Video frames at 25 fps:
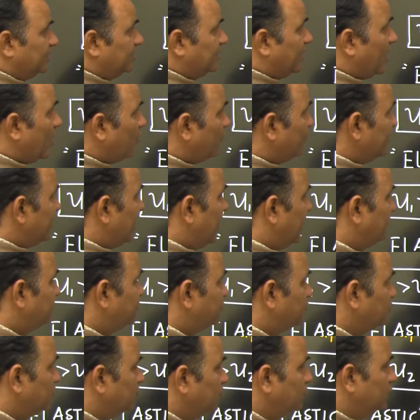we have
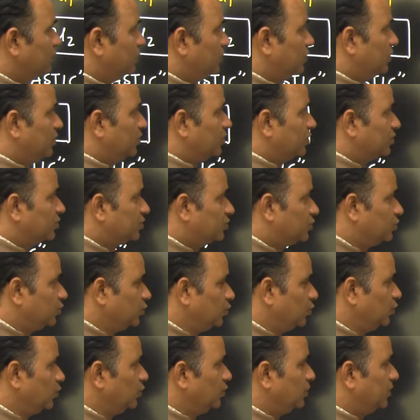
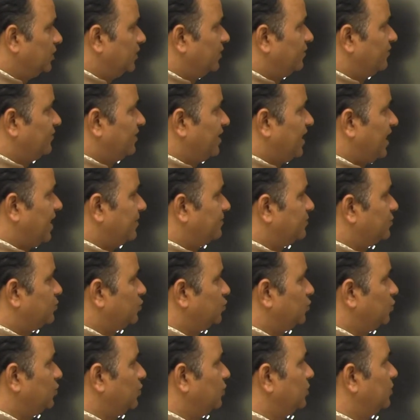
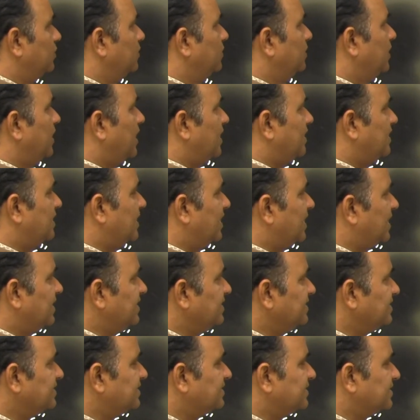to
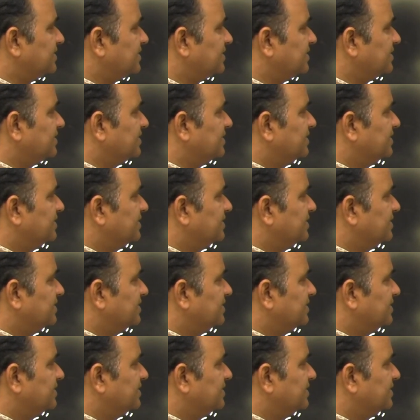analyze